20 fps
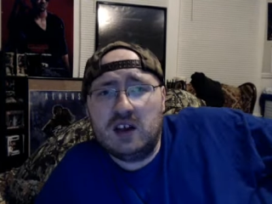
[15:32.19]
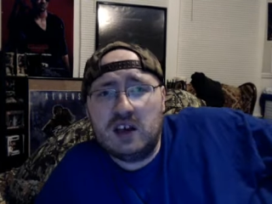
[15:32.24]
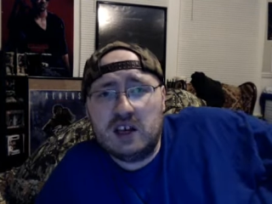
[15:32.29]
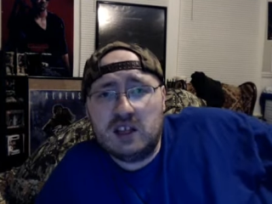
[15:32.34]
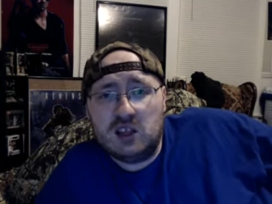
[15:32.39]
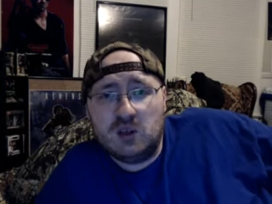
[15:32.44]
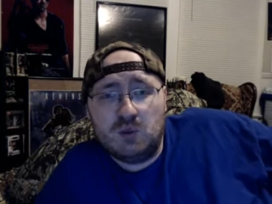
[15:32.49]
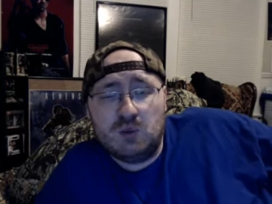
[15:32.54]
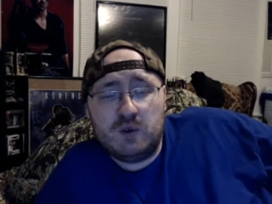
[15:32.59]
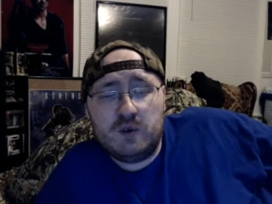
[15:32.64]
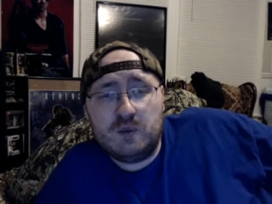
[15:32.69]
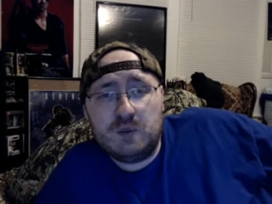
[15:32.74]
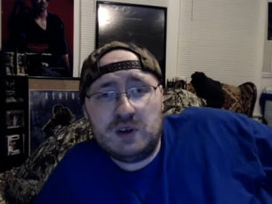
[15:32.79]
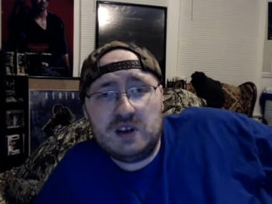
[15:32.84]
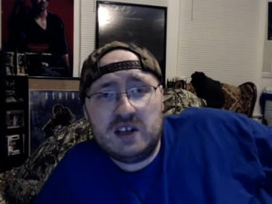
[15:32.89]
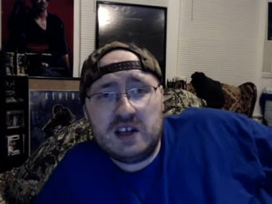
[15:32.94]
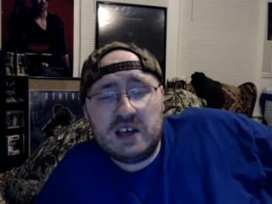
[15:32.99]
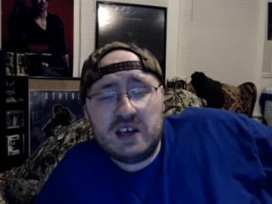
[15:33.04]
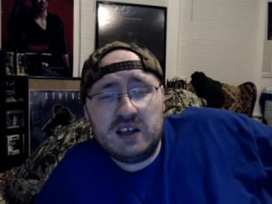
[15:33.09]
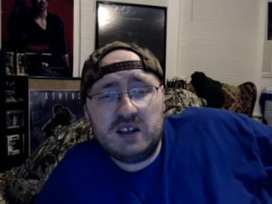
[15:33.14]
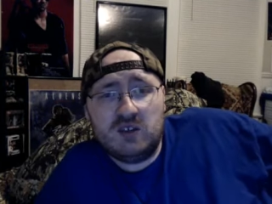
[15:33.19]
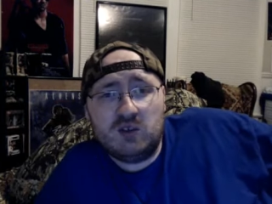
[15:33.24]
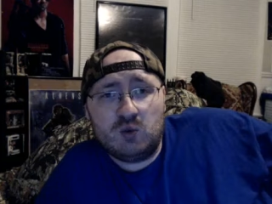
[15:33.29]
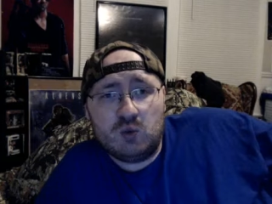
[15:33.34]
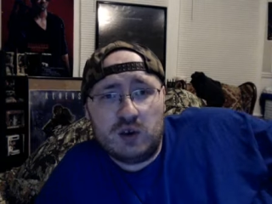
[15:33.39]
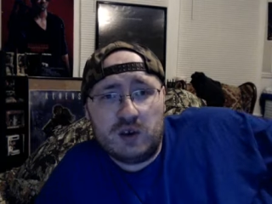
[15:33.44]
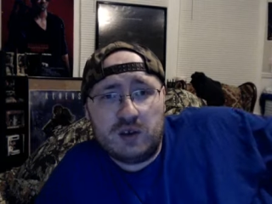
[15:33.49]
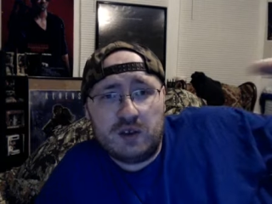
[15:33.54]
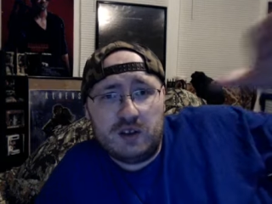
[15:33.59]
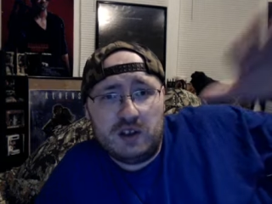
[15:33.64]
The movie begins
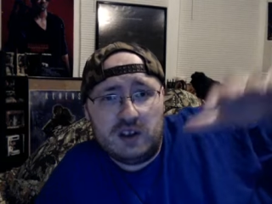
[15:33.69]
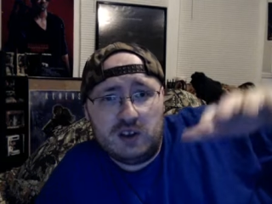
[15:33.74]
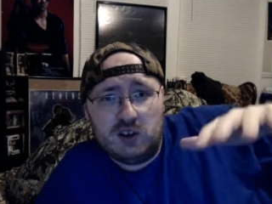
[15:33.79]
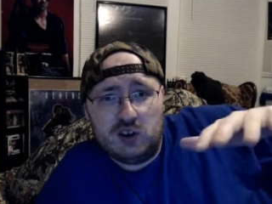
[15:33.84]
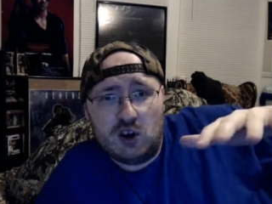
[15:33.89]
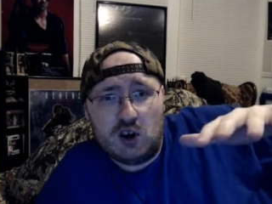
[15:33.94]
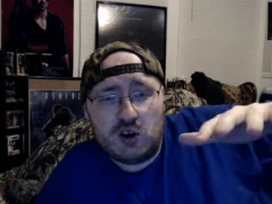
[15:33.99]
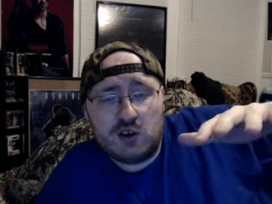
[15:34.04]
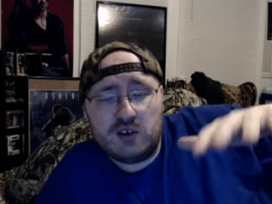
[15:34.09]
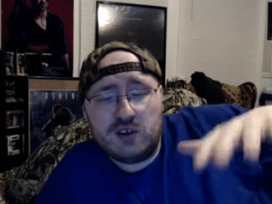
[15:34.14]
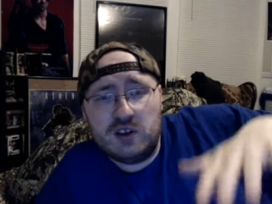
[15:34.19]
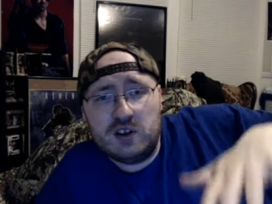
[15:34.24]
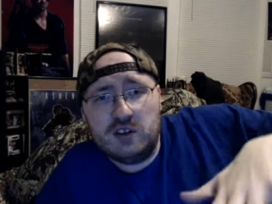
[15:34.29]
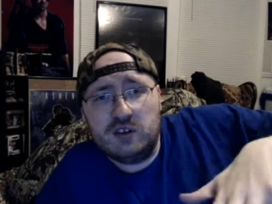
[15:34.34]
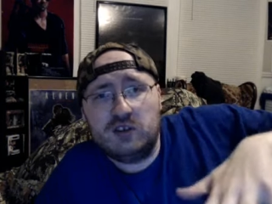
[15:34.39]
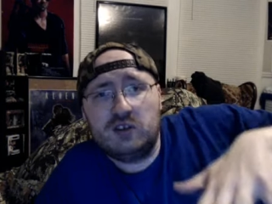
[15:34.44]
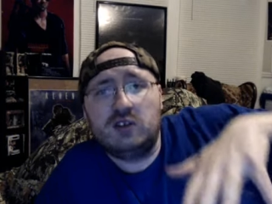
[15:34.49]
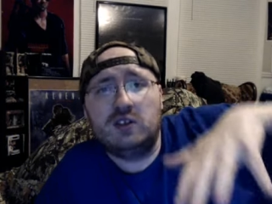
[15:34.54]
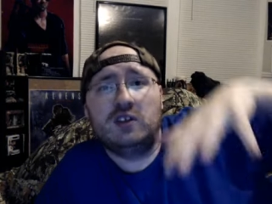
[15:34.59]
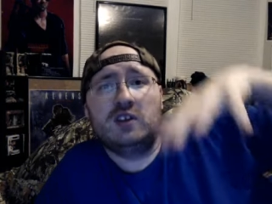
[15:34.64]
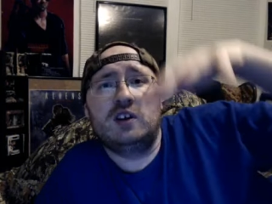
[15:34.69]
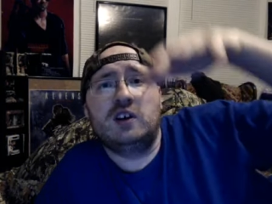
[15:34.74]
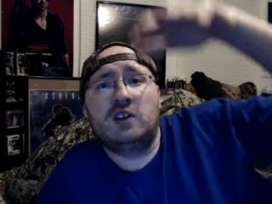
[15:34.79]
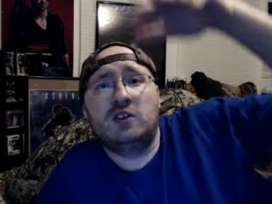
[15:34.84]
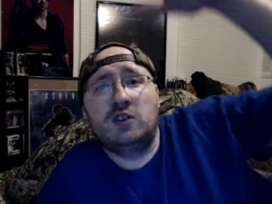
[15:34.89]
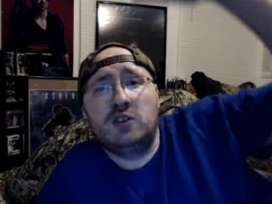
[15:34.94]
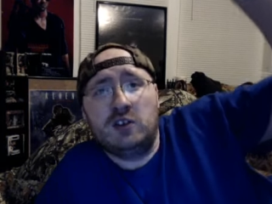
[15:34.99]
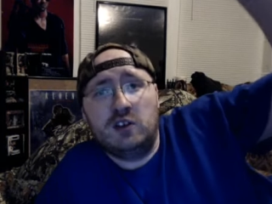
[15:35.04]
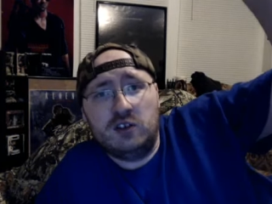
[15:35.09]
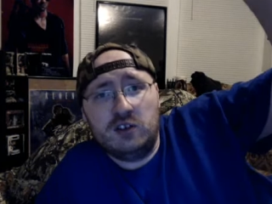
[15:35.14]
with darkness
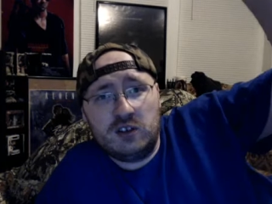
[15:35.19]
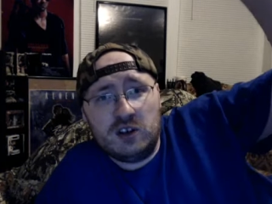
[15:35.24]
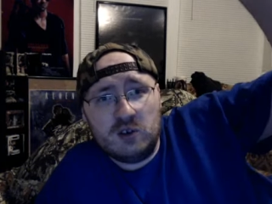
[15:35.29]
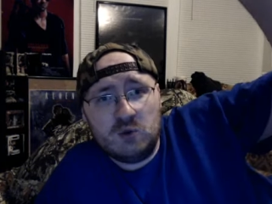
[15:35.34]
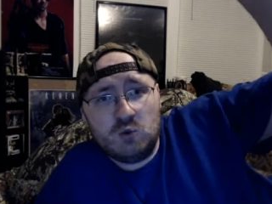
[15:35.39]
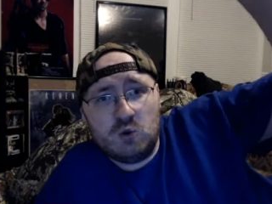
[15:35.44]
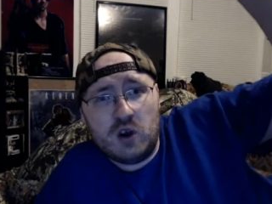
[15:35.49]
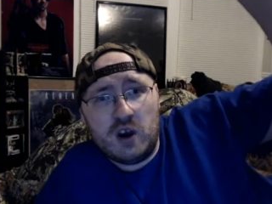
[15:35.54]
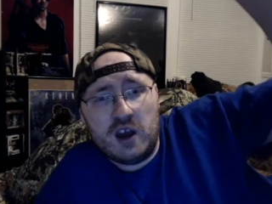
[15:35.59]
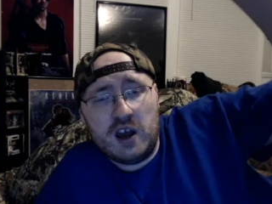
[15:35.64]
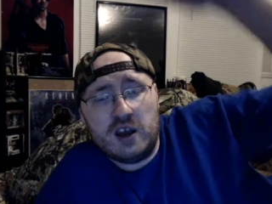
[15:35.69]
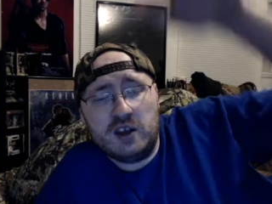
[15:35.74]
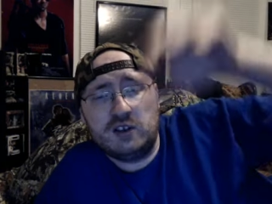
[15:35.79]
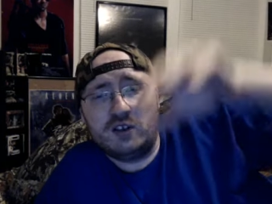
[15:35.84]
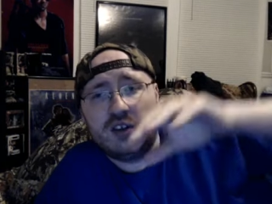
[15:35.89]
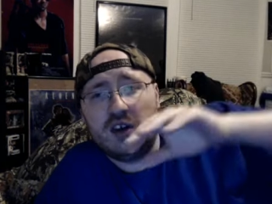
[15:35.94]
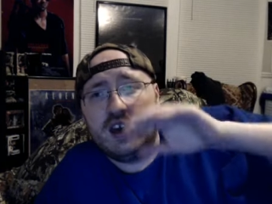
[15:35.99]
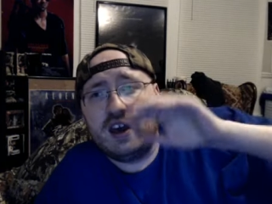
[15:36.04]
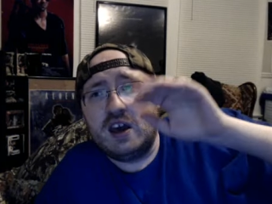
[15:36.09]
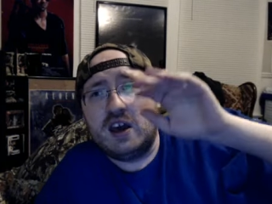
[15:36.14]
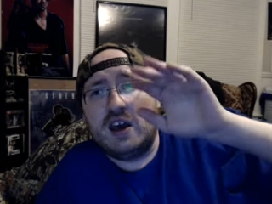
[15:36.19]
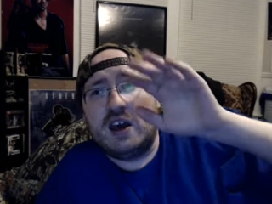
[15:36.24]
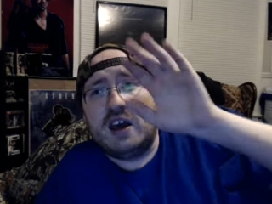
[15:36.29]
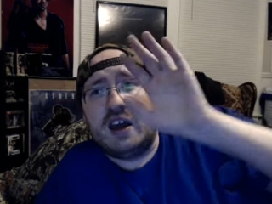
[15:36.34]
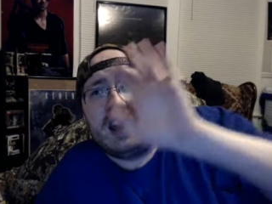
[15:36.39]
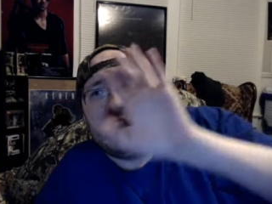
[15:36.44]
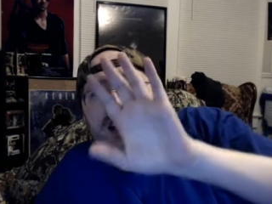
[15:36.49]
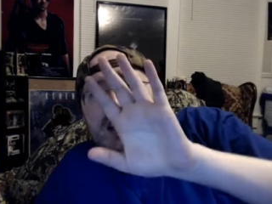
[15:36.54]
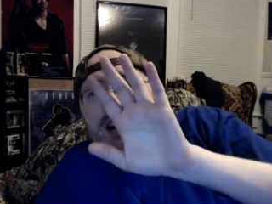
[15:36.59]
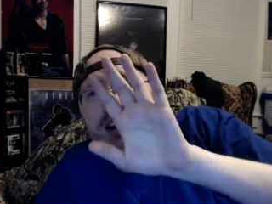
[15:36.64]
into the sunrise,
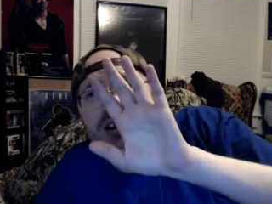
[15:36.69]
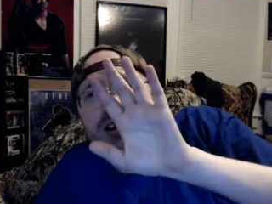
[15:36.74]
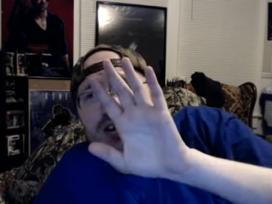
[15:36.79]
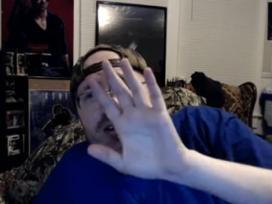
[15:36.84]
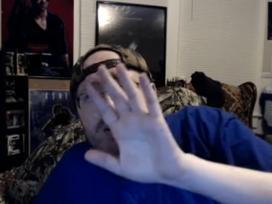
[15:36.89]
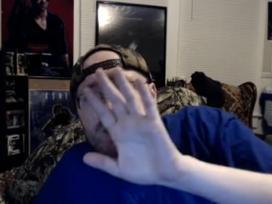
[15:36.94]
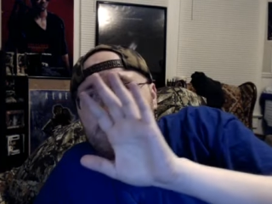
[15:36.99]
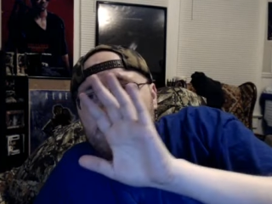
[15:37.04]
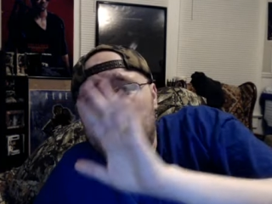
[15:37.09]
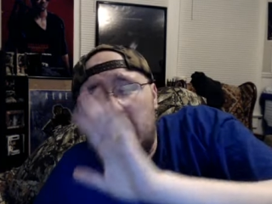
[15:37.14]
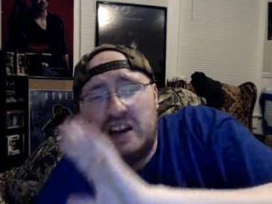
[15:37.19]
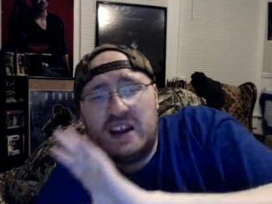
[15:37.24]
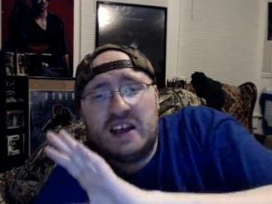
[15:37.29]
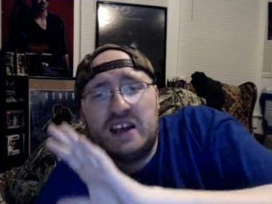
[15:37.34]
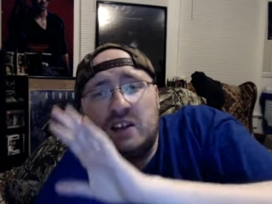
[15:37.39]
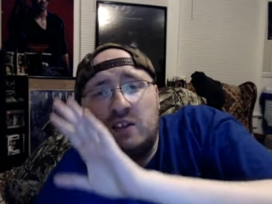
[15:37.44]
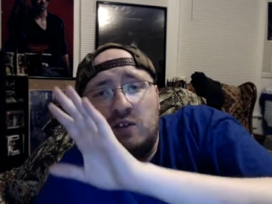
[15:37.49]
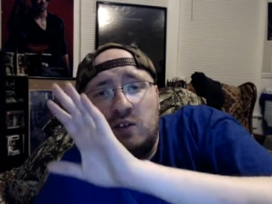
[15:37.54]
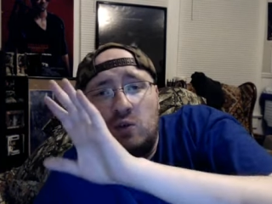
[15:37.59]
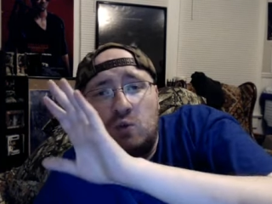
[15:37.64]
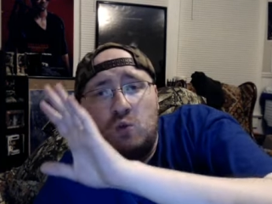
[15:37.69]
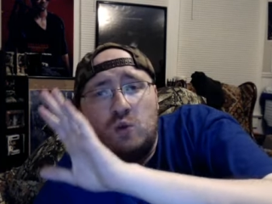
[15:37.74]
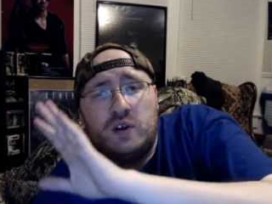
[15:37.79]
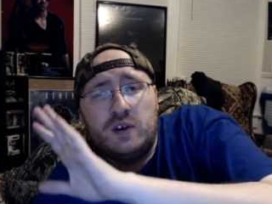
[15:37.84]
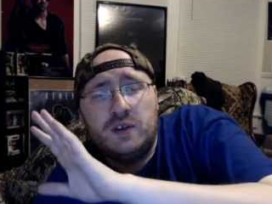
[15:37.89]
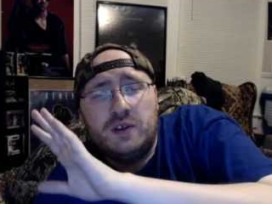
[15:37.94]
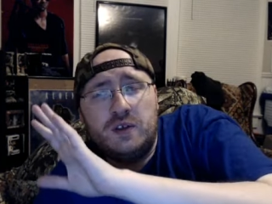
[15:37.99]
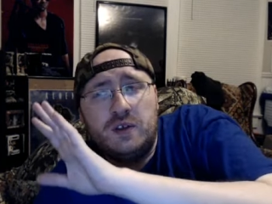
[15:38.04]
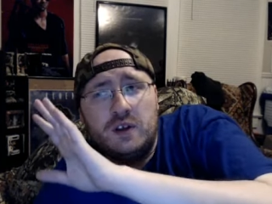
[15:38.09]
and here it ends with